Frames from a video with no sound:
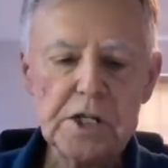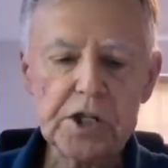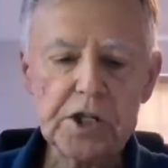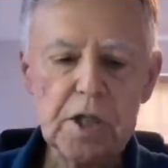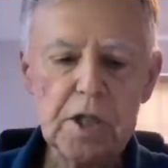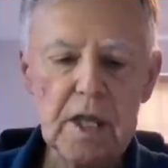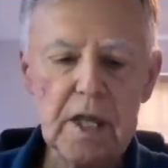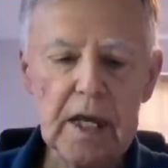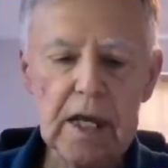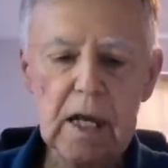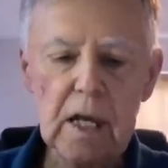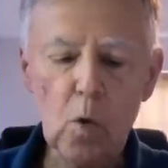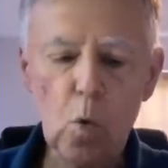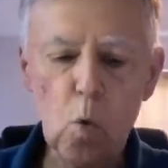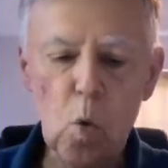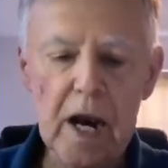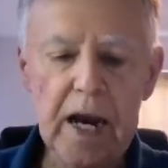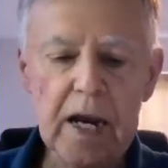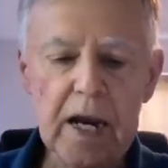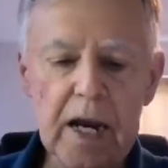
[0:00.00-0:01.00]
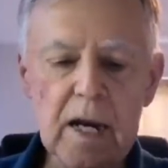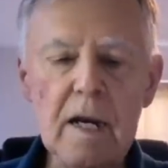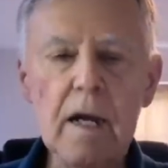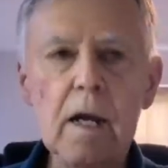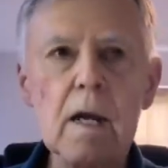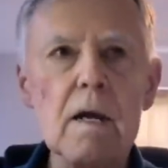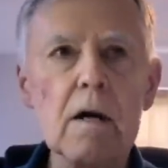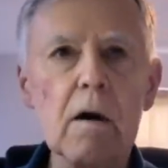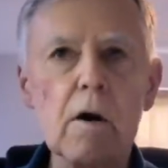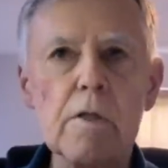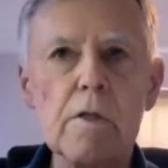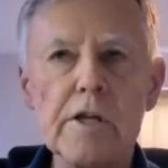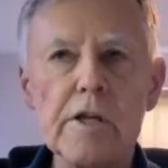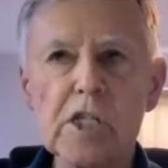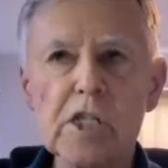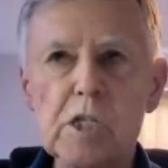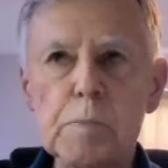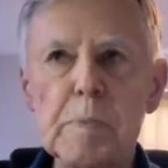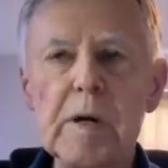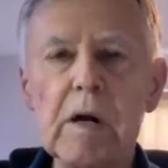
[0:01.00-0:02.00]
which the wind
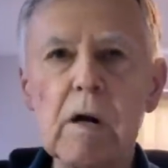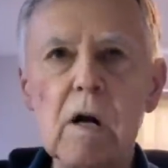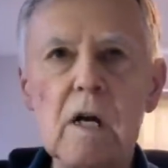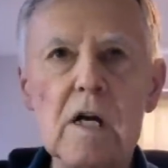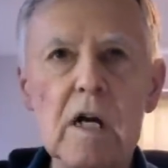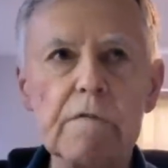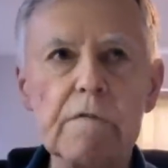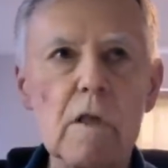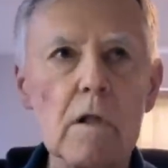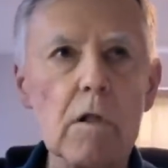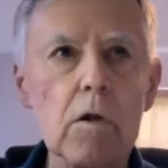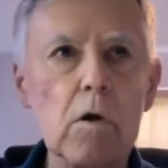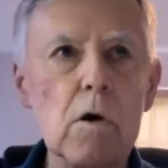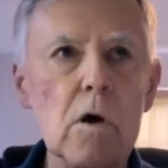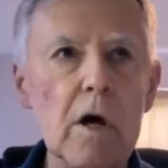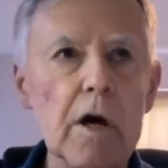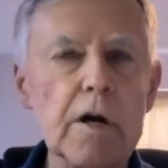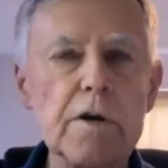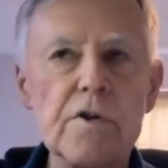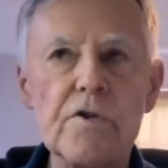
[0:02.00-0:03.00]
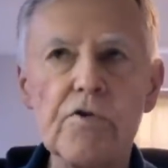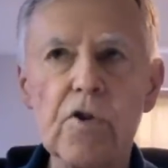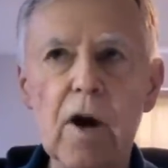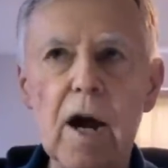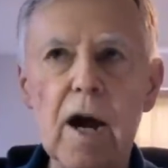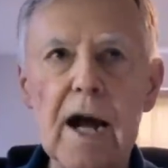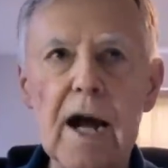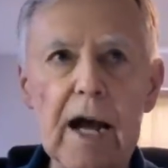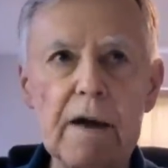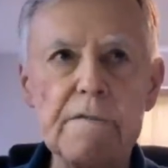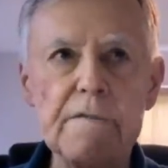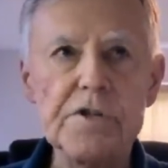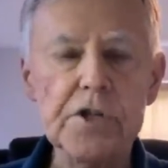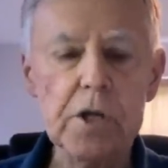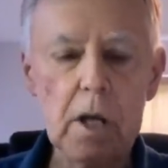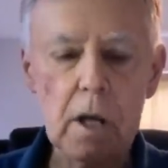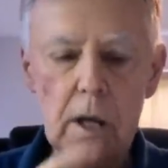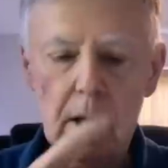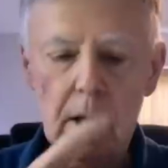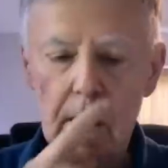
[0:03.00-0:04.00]
or the Spirit of the Lord
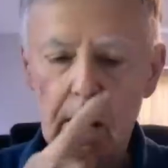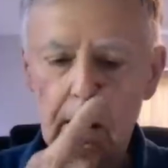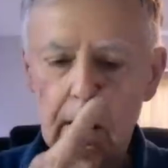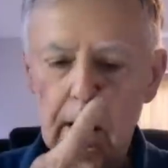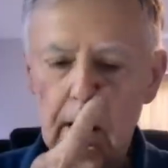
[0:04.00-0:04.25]
drives.